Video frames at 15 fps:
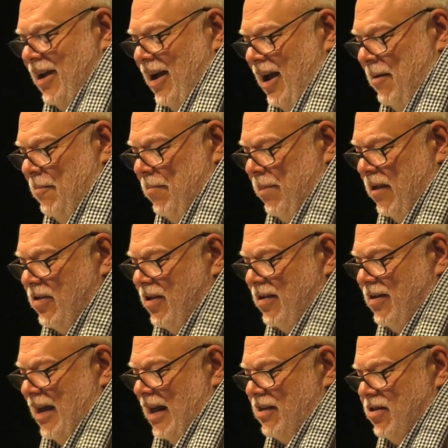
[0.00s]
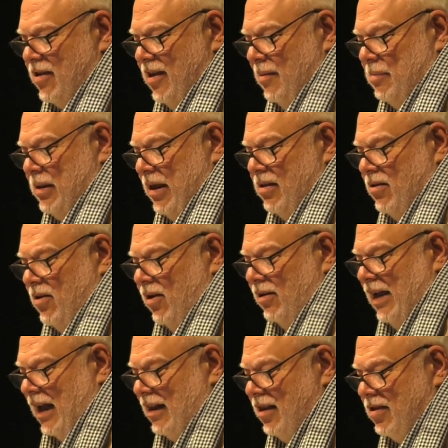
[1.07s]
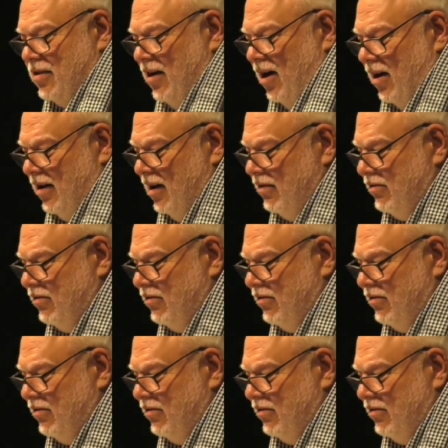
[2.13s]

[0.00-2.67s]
Um, this is actually a place called Alice Yard